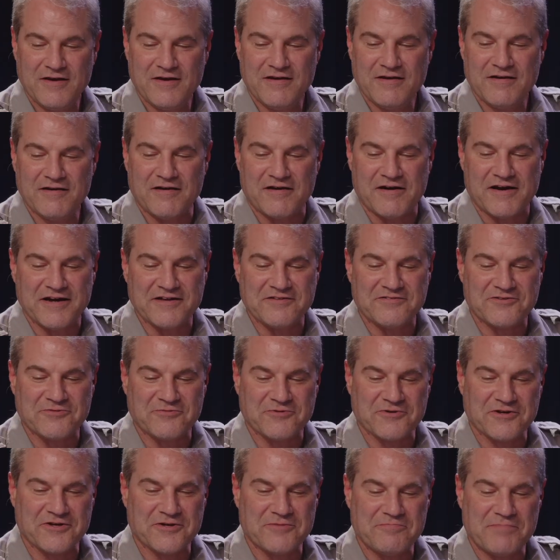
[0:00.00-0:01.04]
All right, so we're
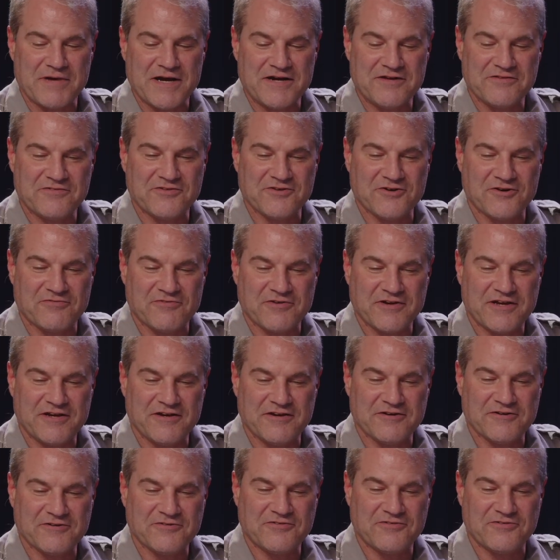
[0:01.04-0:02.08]
going to bounce over
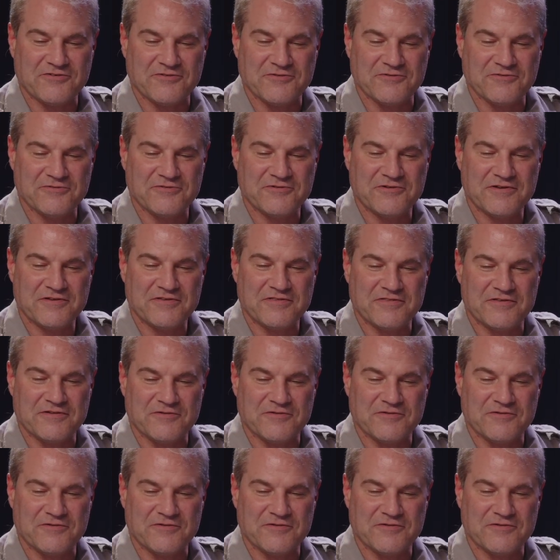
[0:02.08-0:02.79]
here to the